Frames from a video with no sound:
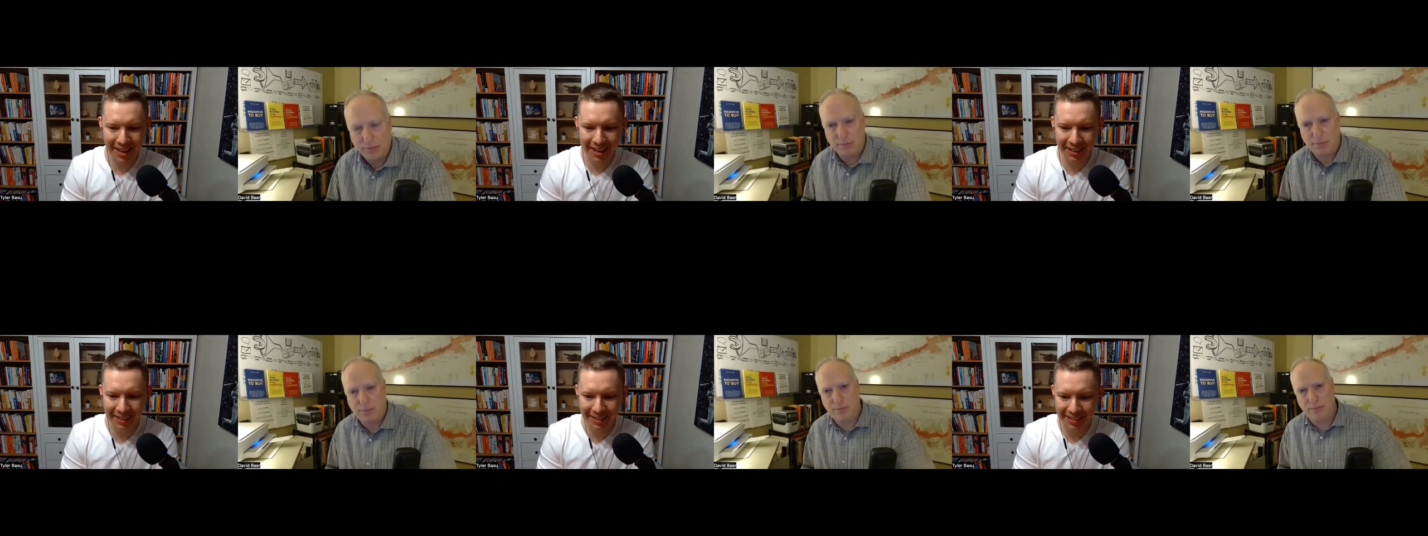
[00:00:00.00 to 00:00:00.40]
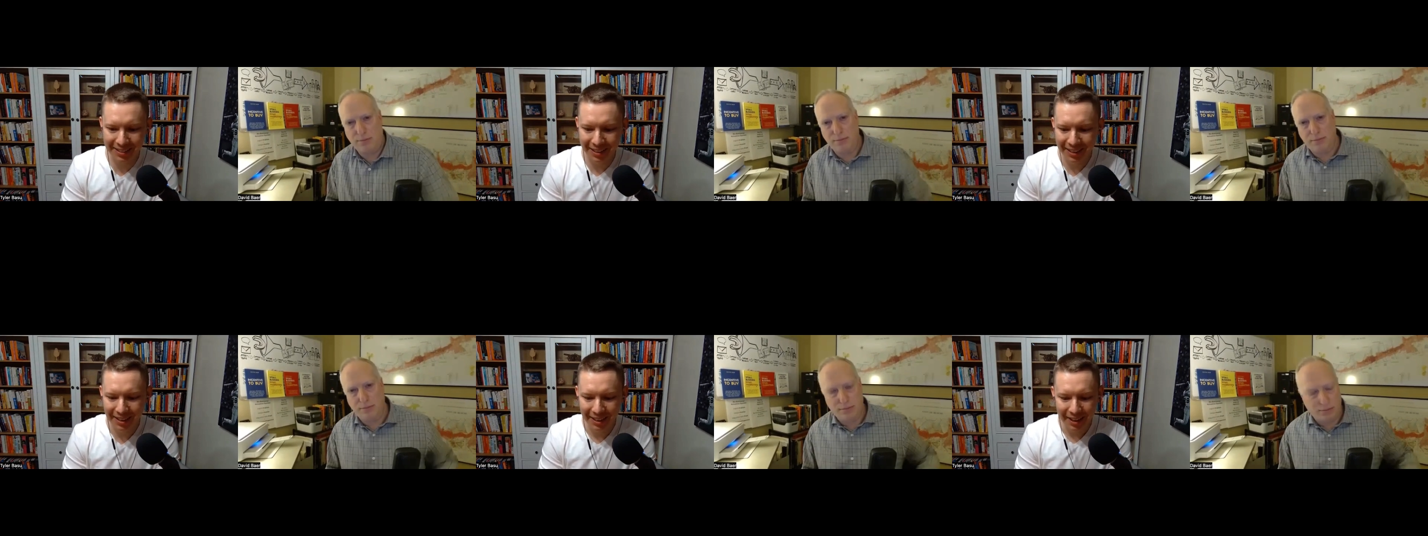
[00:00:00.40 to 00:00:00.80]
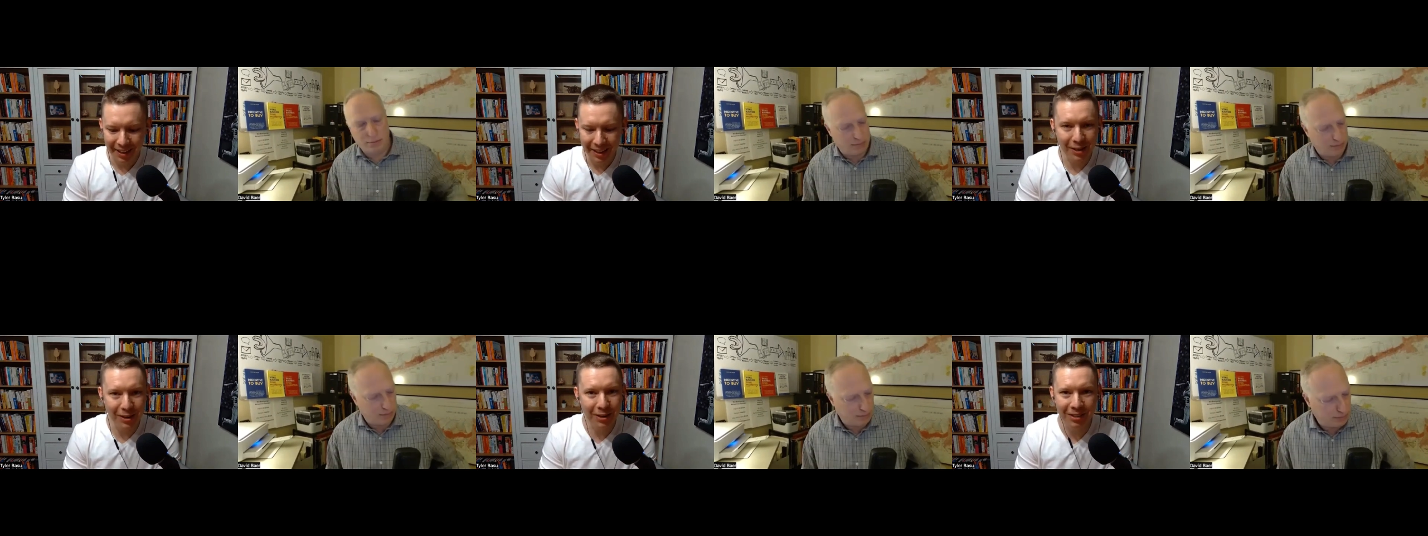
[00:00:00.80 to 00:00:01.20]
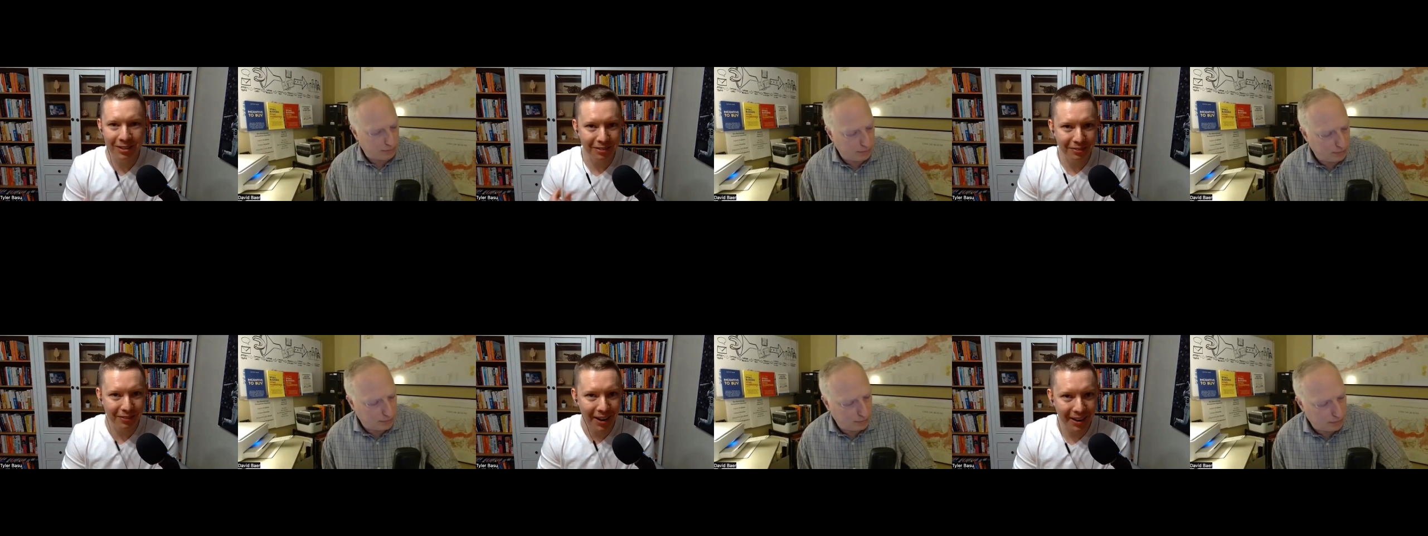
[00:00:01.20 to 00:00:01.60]
Speaker 1: And he
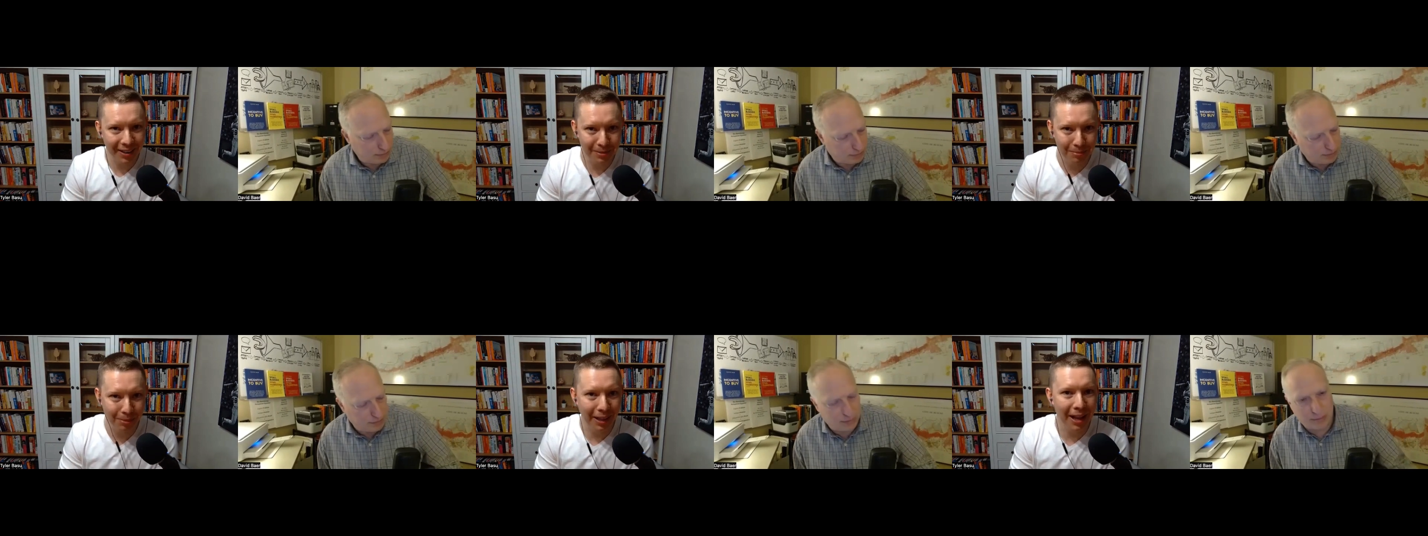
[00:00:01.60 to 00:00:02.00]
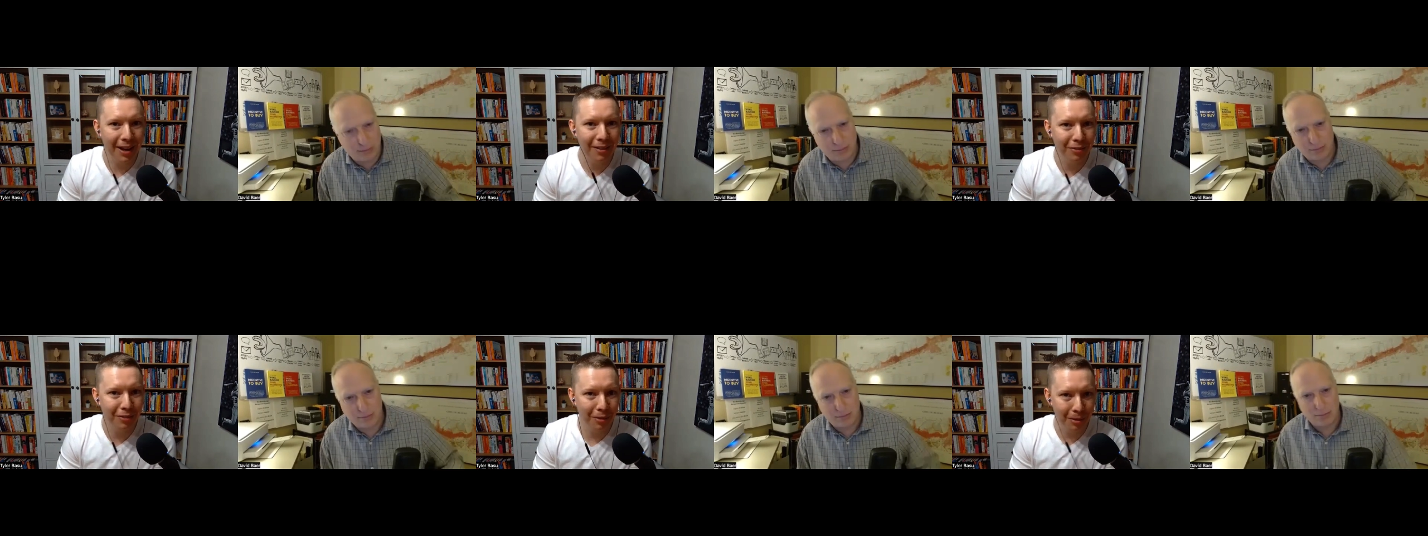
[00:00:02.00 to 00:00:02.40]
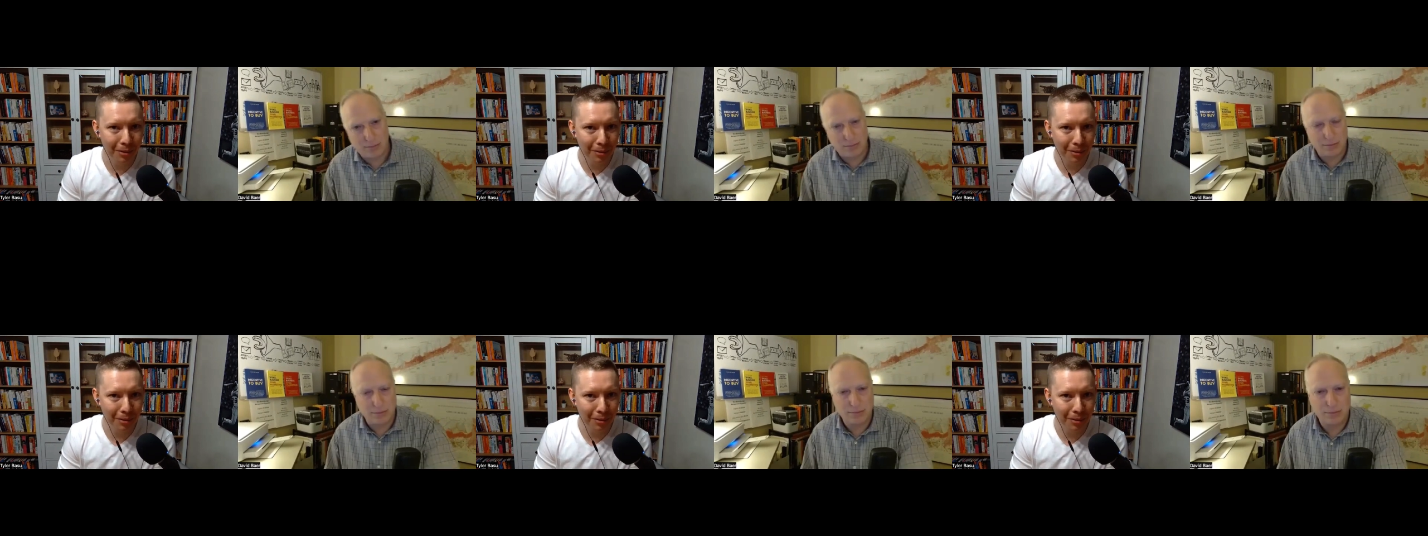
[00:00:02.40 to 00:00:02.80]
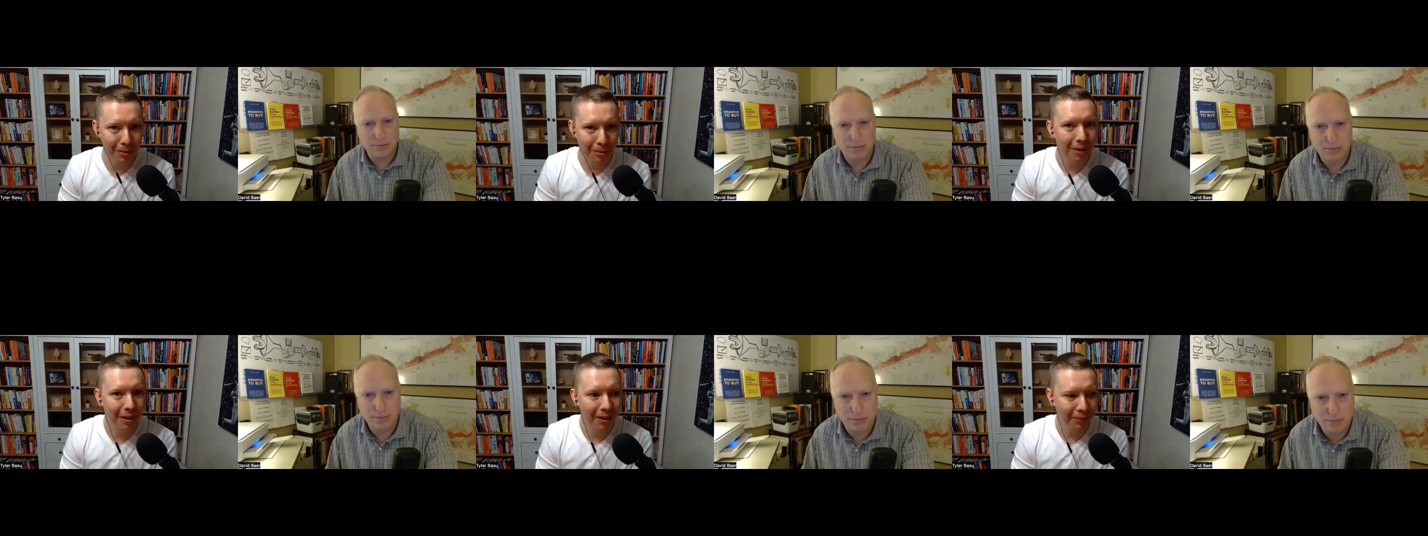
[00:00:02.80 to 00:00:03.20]
couldn't find a platform
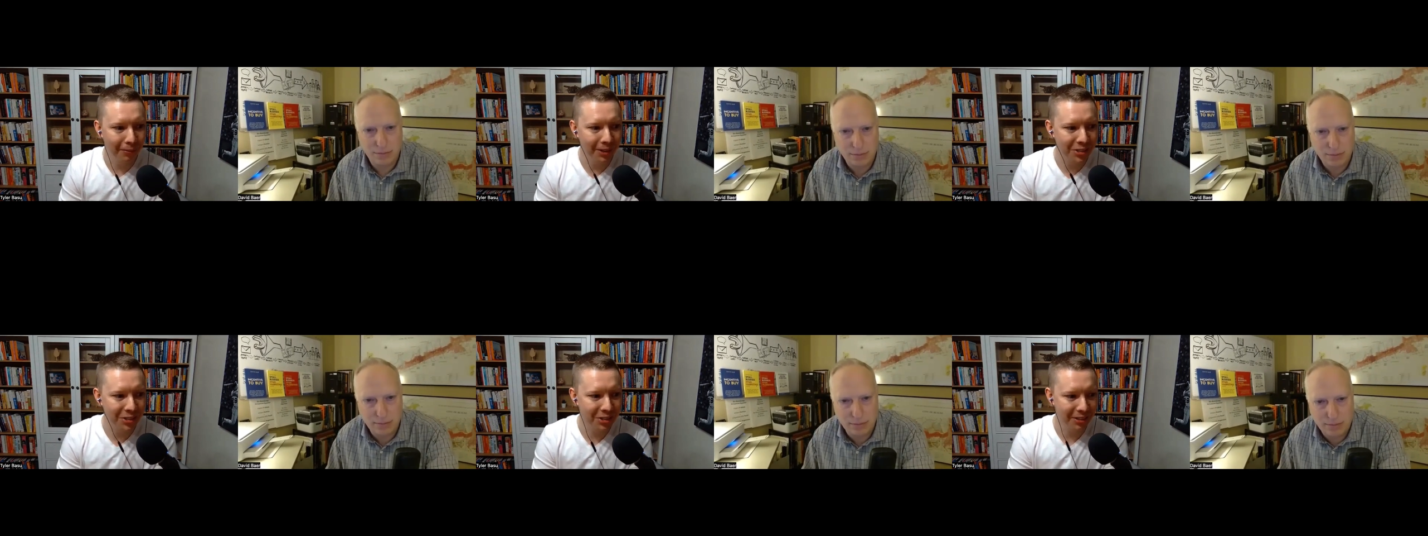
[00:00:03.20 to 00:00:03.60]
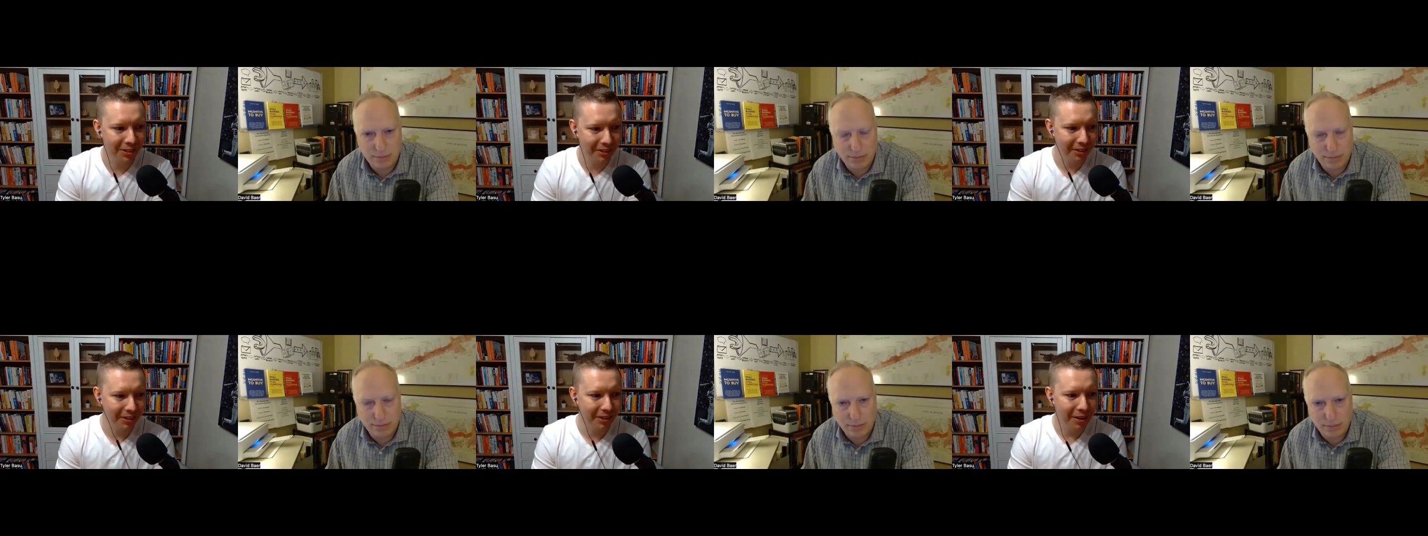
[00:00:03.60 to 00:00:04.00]
on which to